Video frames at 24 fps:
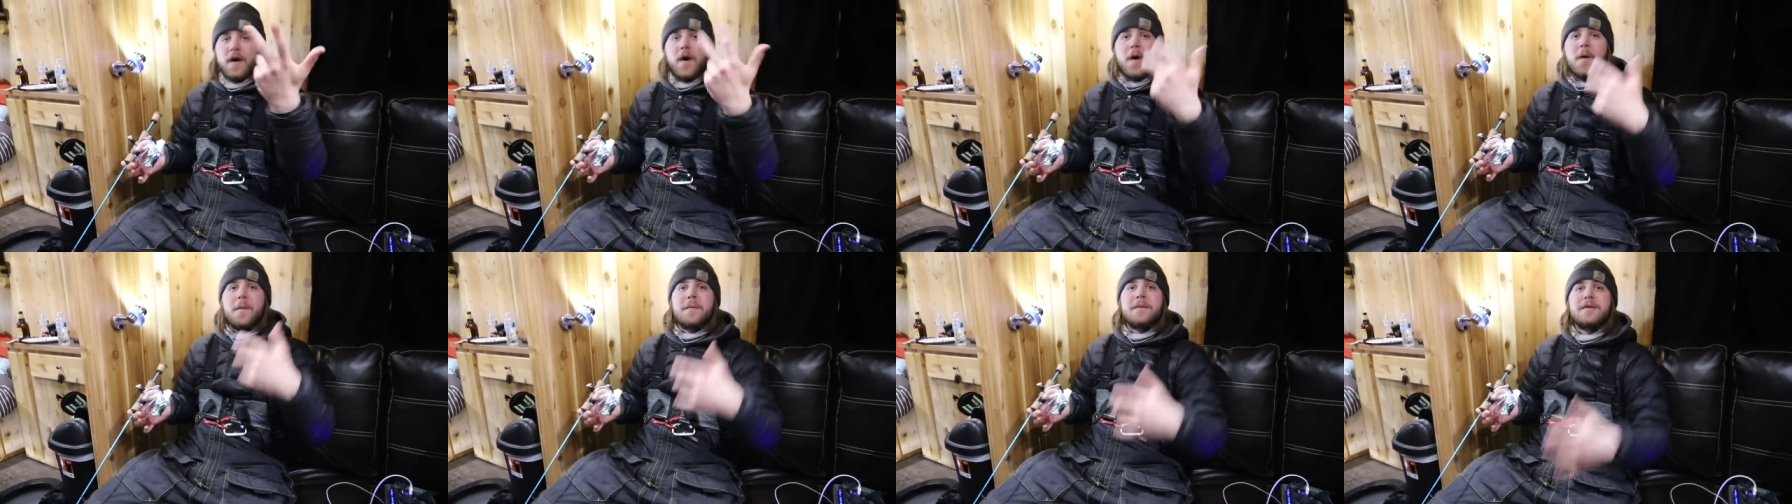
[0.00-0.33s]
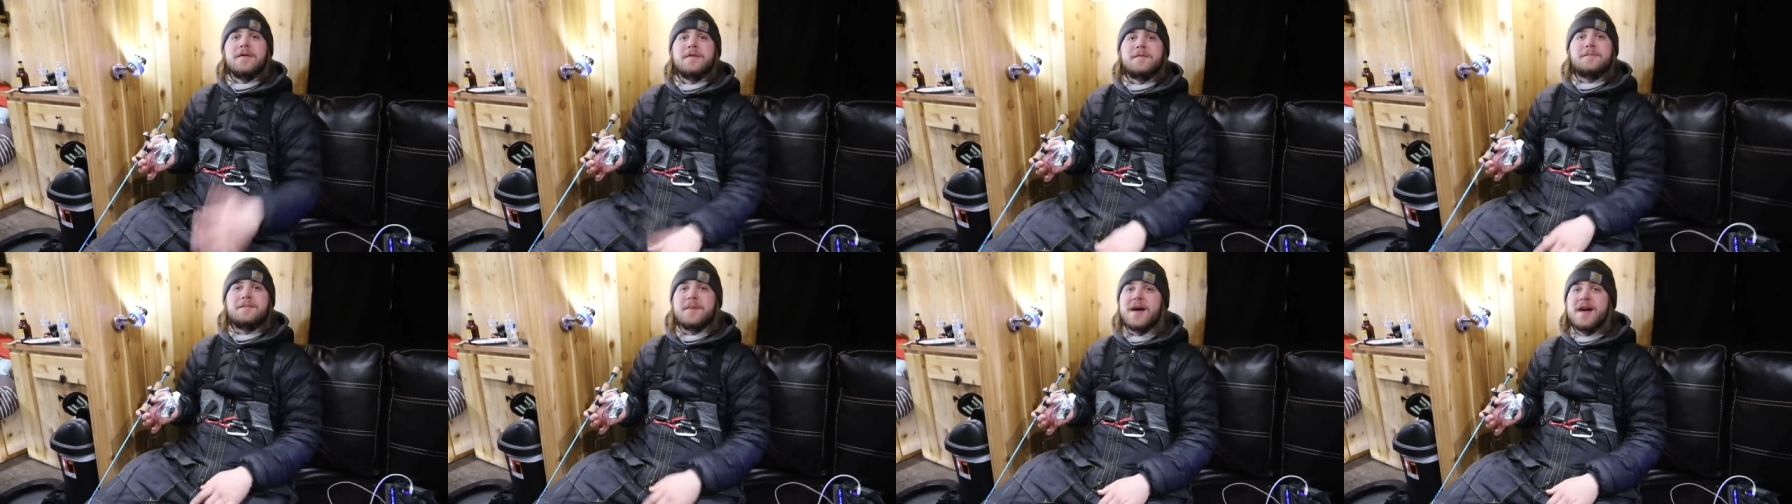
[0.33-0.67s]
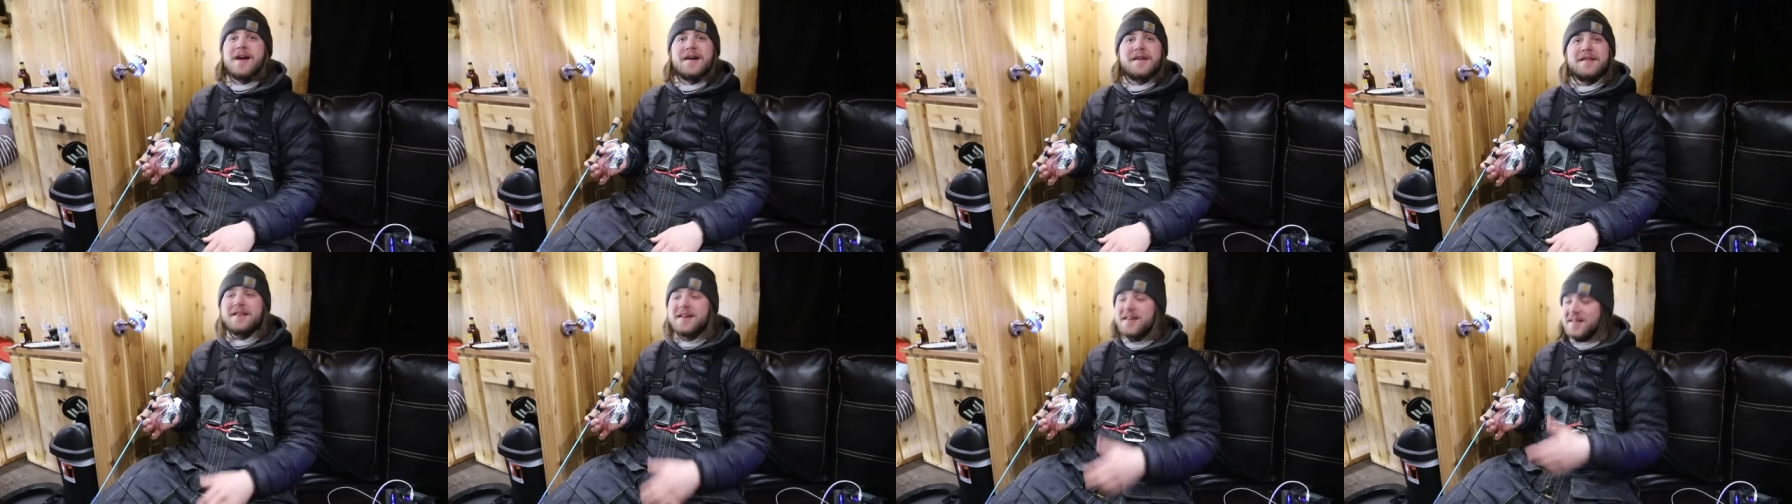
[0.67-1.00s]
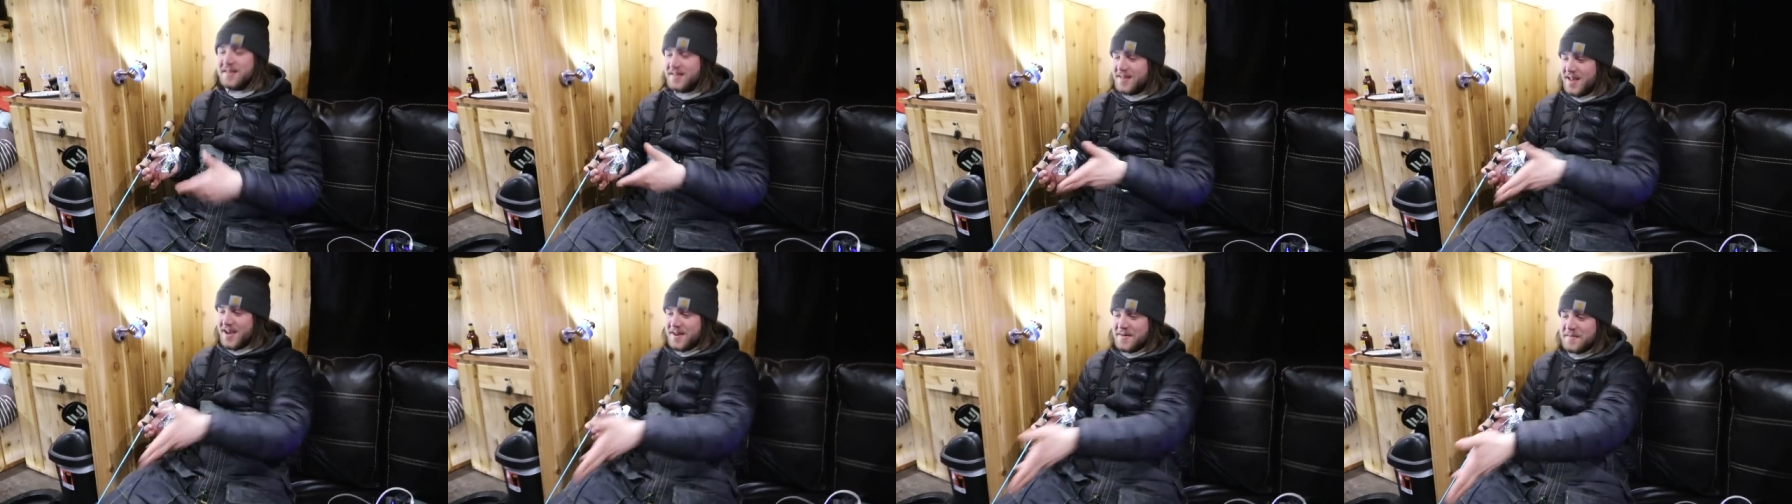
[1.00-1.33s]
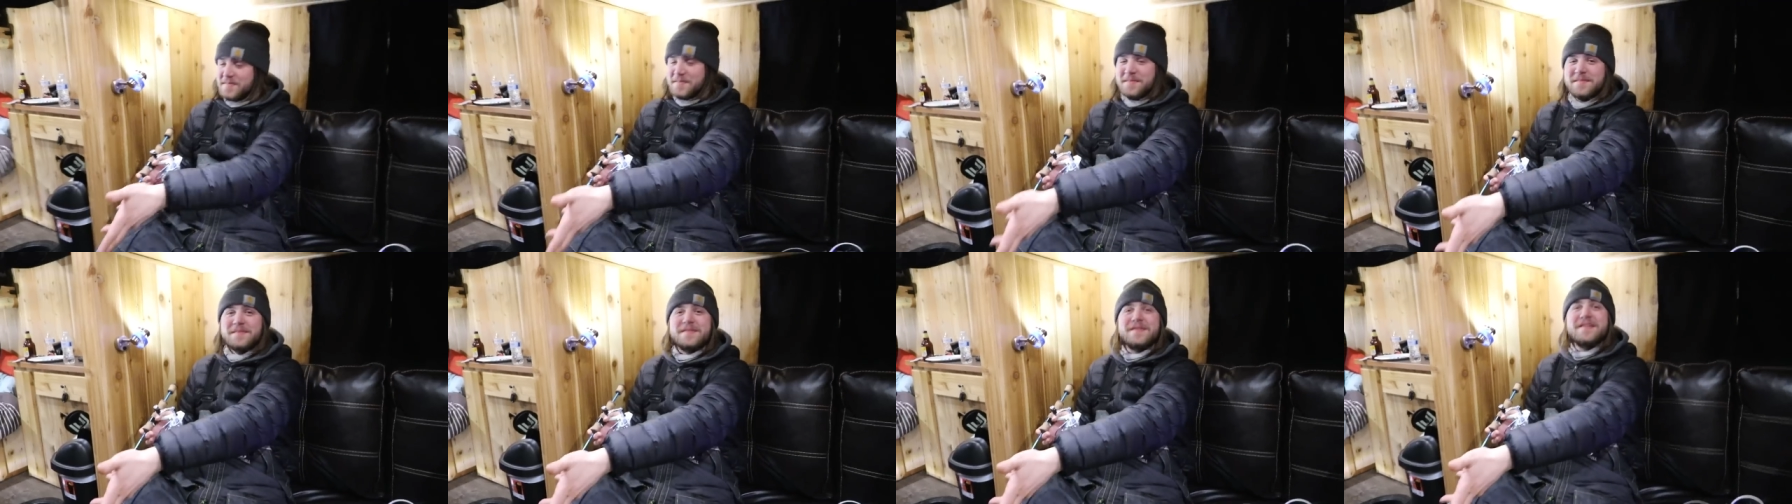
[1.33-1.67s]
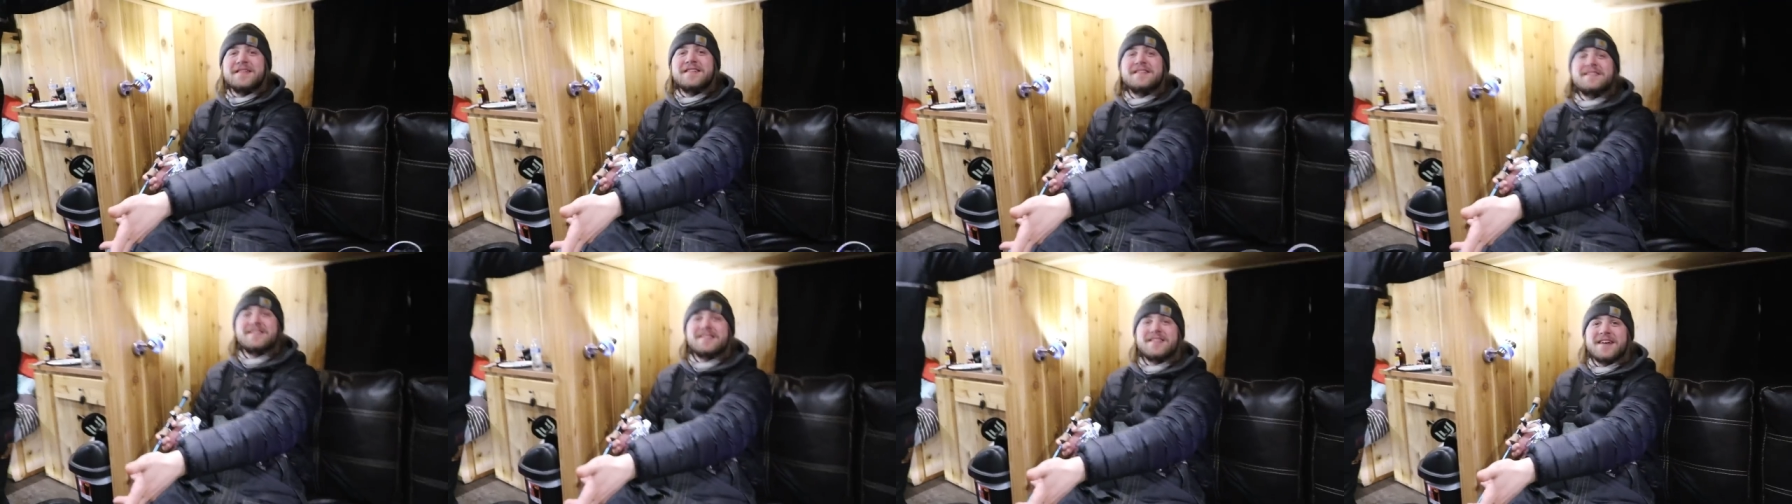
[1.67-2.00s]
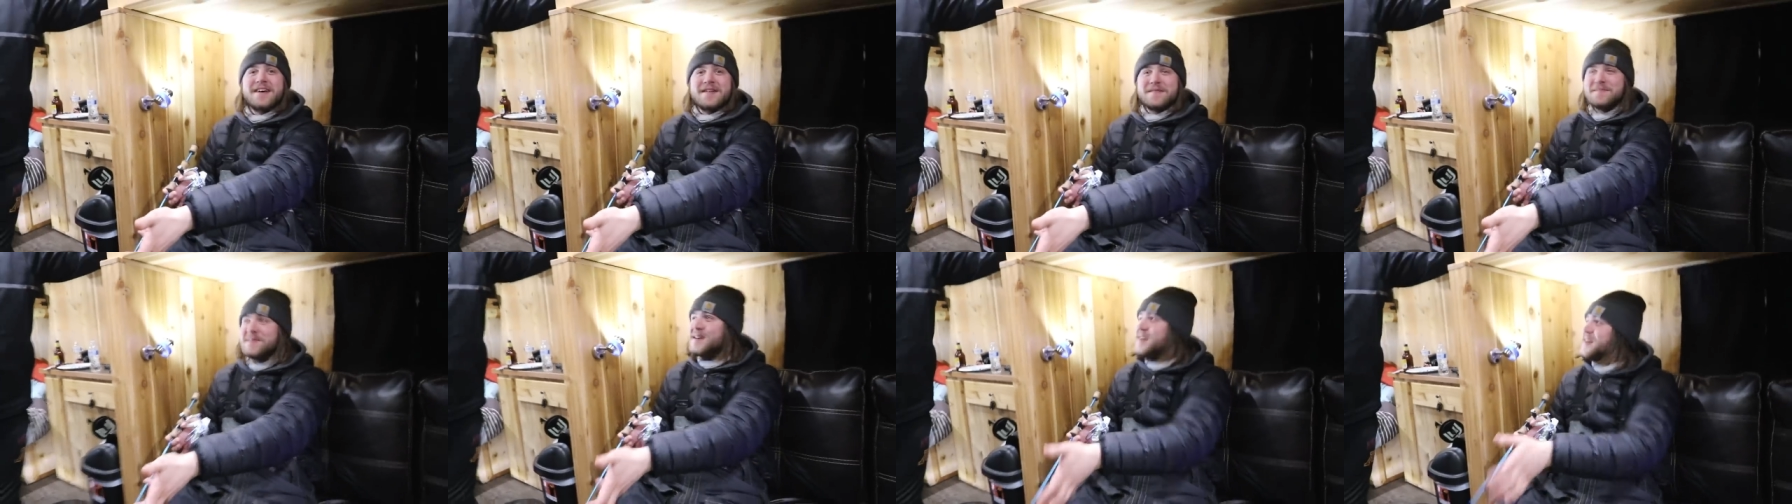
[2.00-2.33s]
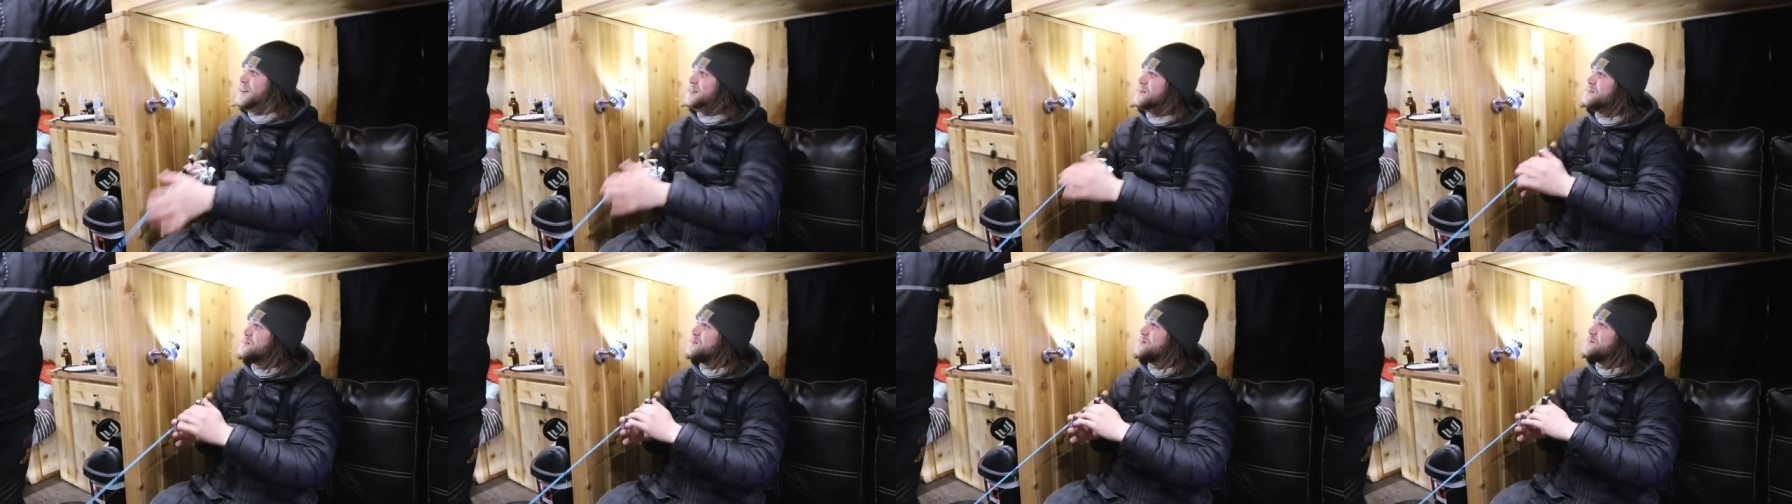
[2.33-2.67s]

Open the pail and let them, let them eat. Free